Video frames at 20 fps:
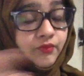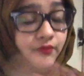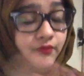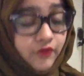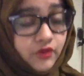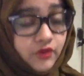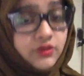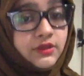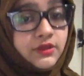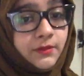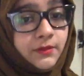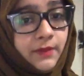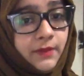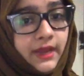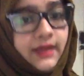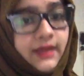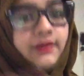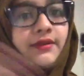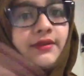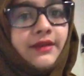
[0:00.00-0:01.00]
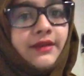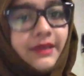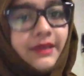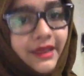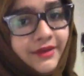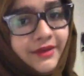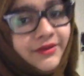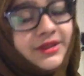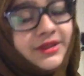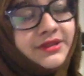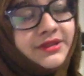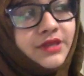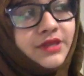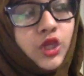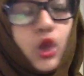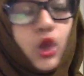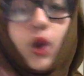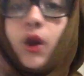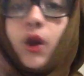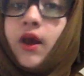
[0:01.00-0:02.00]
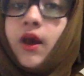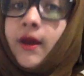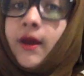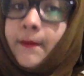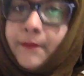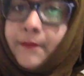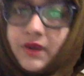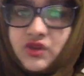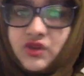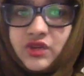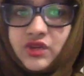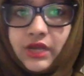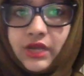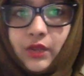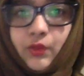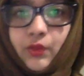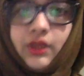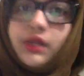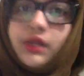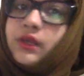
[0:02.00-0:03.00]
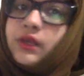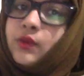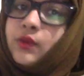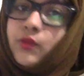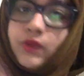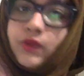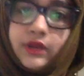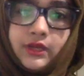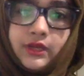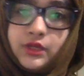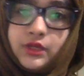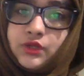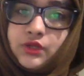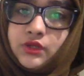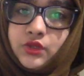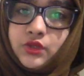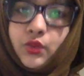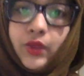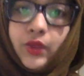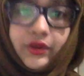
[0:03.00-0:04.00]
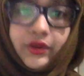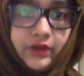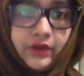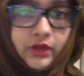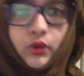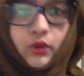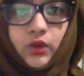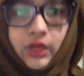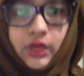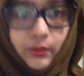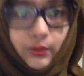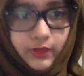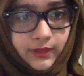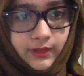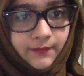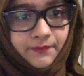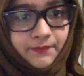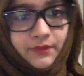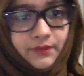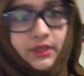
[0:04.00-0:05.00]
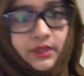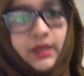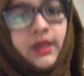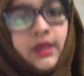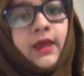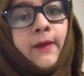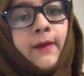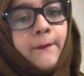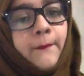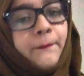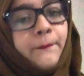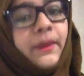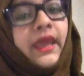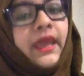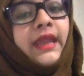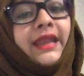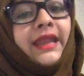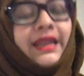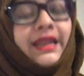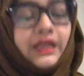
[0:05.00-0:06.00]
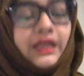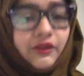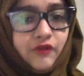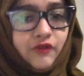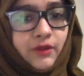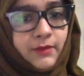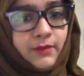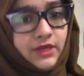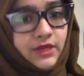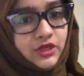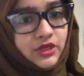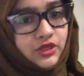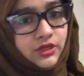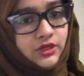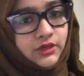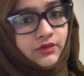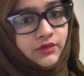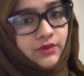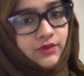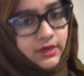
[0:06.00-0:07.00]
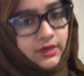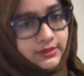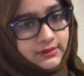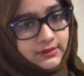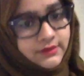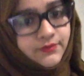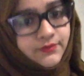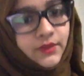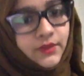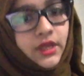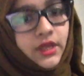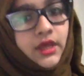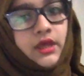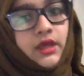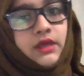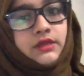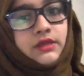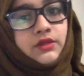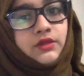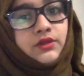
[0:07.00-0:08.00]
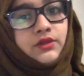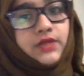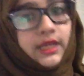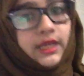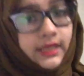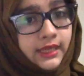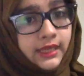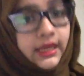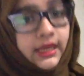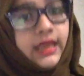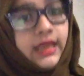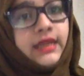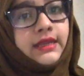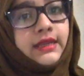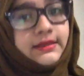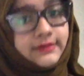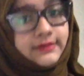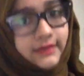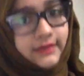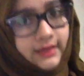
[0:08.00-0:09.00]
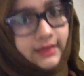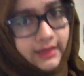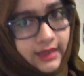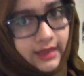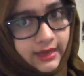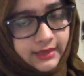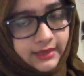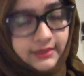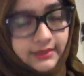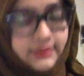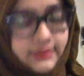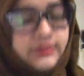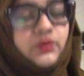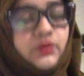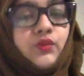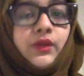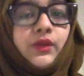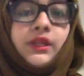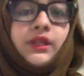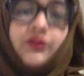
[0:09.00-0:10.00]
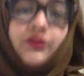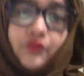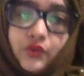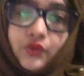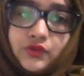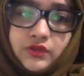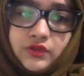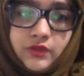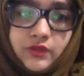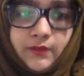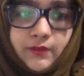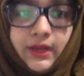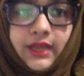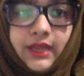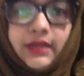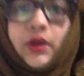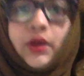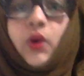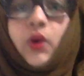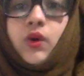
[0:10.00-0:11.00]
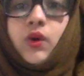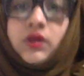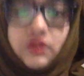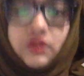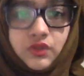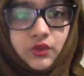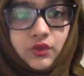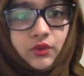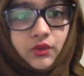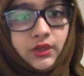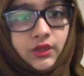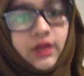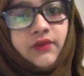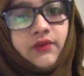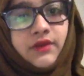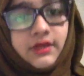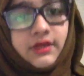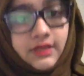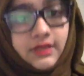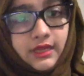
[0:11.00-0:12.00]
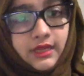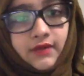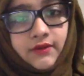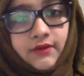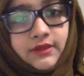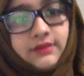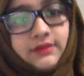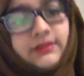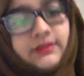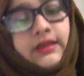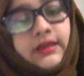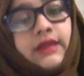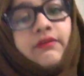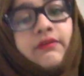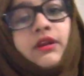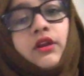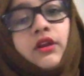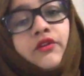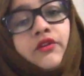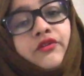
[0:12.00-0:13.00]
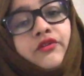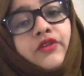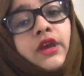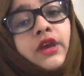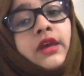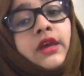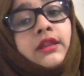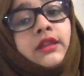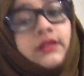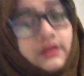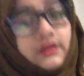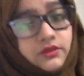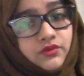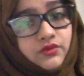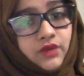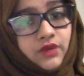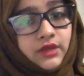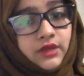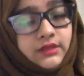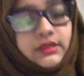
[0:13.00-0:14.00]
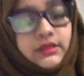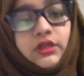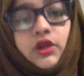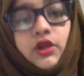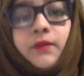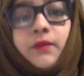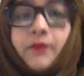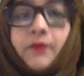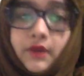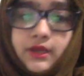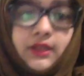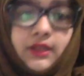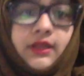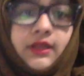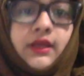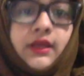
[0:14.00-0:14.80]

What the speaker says: Frusemide can risk your pressure level to very low level. Pain and inflammation drugs. So taking NSAIDs with Frusemide also can increase the level of these drugs in your body.